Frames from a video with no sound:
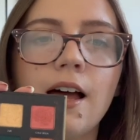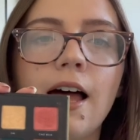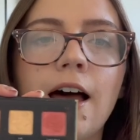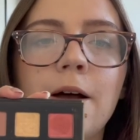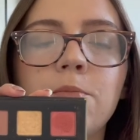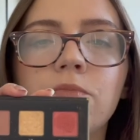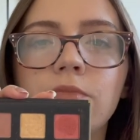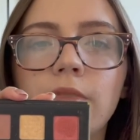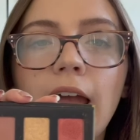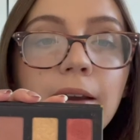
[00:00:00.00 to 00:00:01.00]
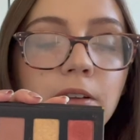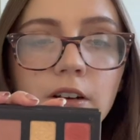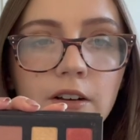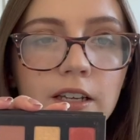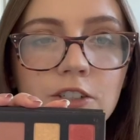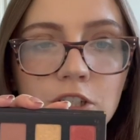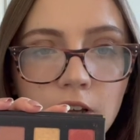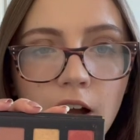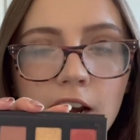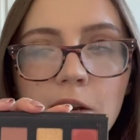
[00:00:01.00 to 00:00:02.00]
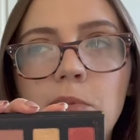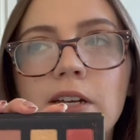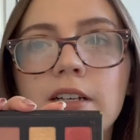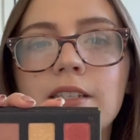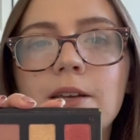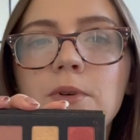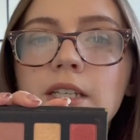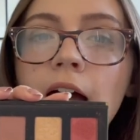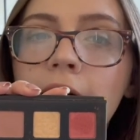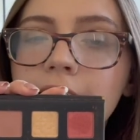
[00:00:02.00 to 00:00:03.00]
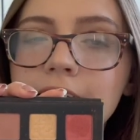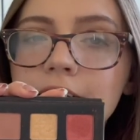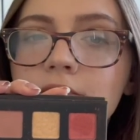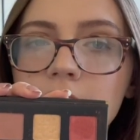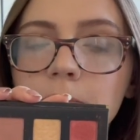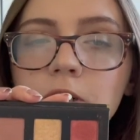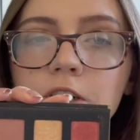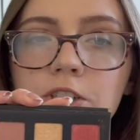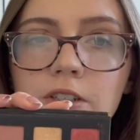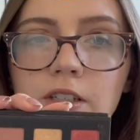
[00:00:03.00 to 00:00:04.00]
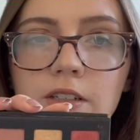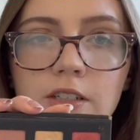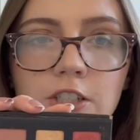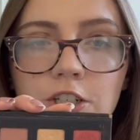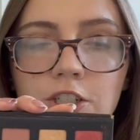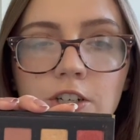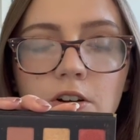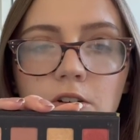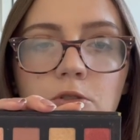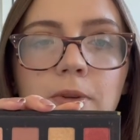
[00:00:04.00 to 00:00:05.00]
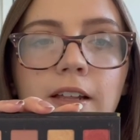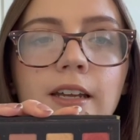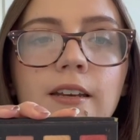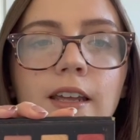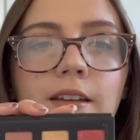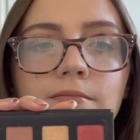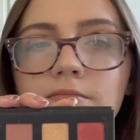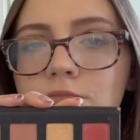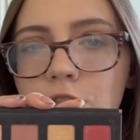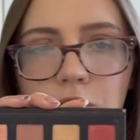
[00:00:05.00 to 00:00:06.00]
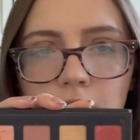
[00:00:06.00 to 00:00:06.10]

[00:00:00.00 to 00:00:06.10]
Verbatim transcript: Um, I literally just got it because it was kind of similar to the Natasha Denona Gold palette. Like, just a